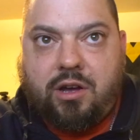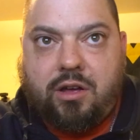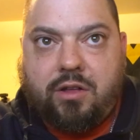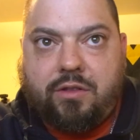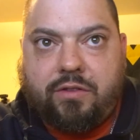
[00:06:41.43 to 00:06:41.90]

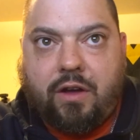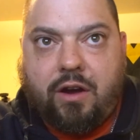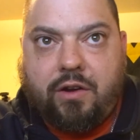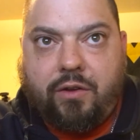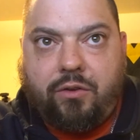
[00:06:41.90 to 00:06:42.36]
the
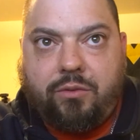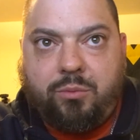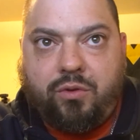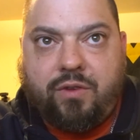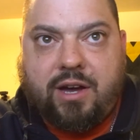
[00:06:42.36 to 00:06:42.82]
Tar Heels
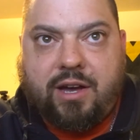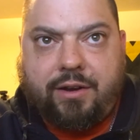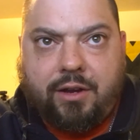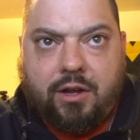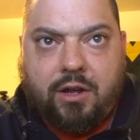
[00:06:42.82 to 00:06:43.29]
move
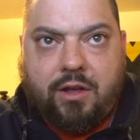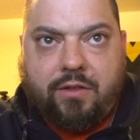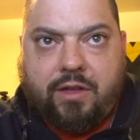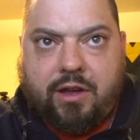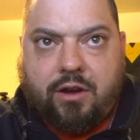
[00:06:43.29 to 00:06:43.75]
on
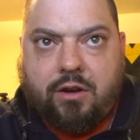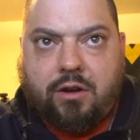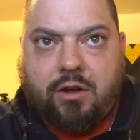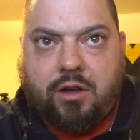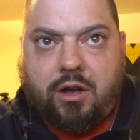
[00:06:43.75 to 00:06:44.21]

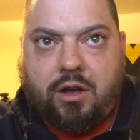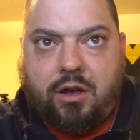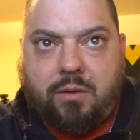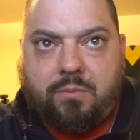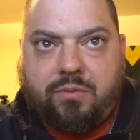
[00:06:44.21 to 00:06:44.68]
there
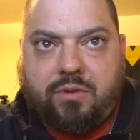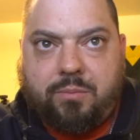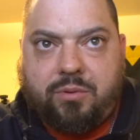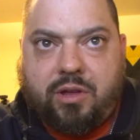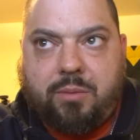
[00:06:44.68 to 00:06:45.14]

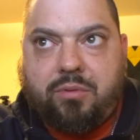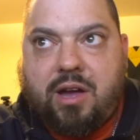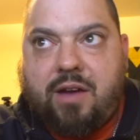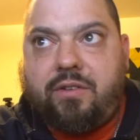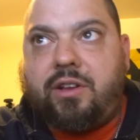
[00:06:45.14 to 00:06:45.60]
to play
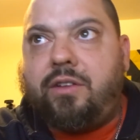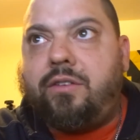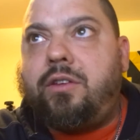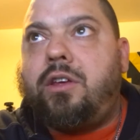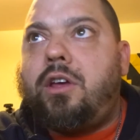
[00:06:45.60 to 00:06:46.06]

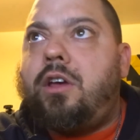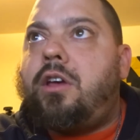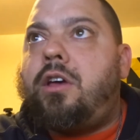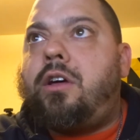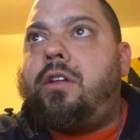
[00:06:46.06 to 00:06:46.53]
Providence.
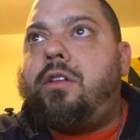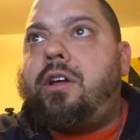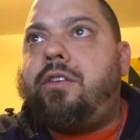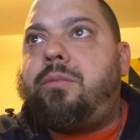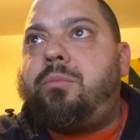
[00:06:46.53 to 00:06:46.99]

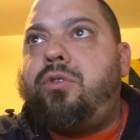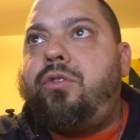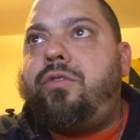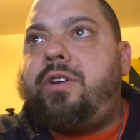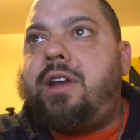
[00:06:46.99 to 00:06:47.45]
Let's
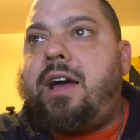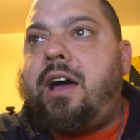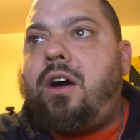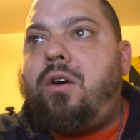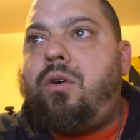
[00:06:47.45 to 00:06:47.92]
move
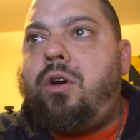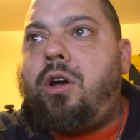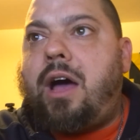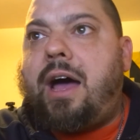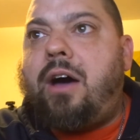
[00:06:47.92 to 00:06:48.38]
now
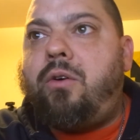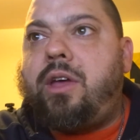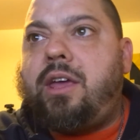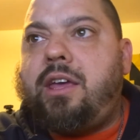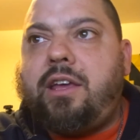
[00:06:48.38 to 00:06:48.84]

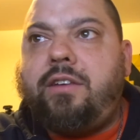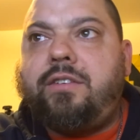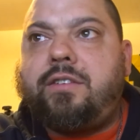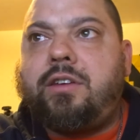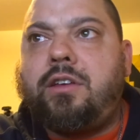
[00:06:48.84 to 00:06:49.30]
out
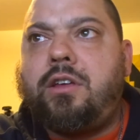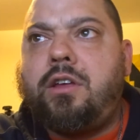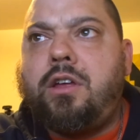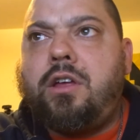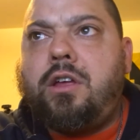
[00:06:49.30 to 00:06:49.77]
east,
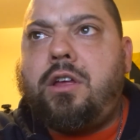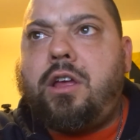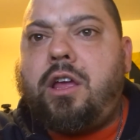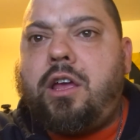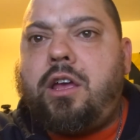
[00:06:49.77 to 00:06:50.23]

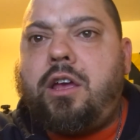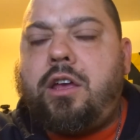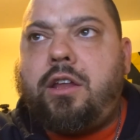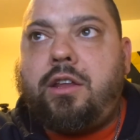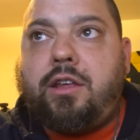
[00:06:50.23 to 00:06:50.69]

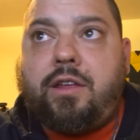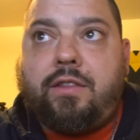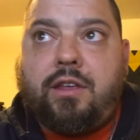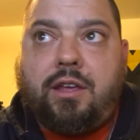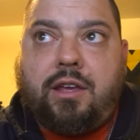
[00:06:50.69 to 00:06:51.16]
and
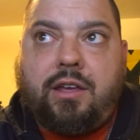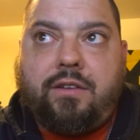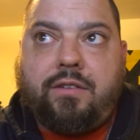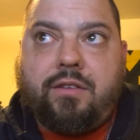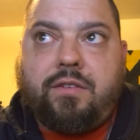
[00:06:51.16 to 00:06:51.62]
in the
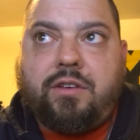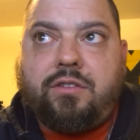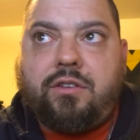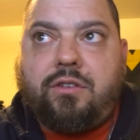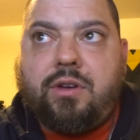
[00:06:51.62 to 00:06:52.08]
East
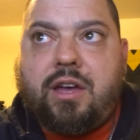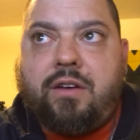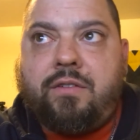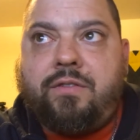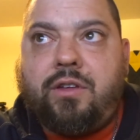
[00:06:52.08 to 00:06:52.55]
Division you
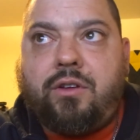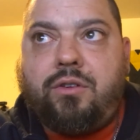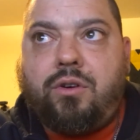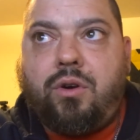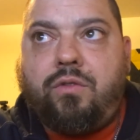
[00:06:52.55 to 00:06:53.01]
have
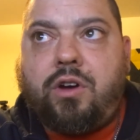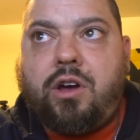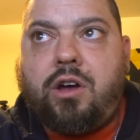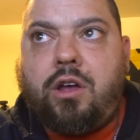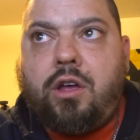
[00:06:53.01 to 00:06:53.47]

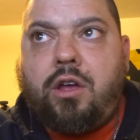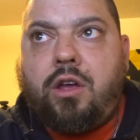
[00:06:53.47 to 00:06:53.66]
Villanova